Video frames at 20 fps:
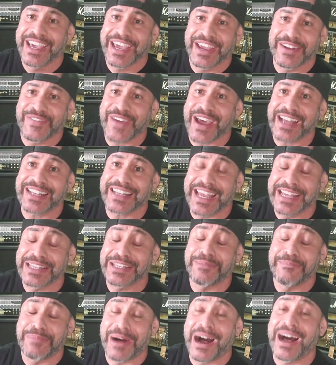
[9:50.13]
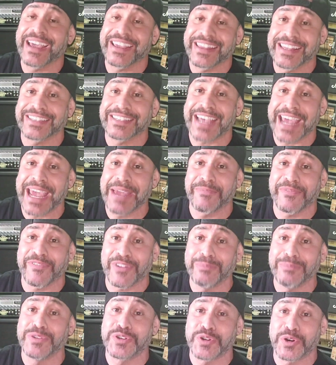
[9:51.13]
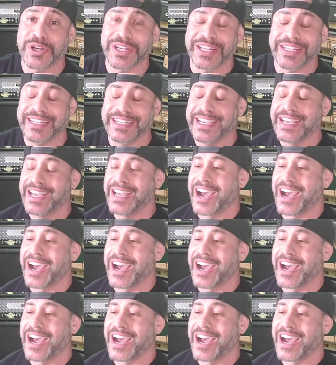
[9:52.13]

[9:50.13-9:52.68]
In fact, I ended up buying this amp from Jordan.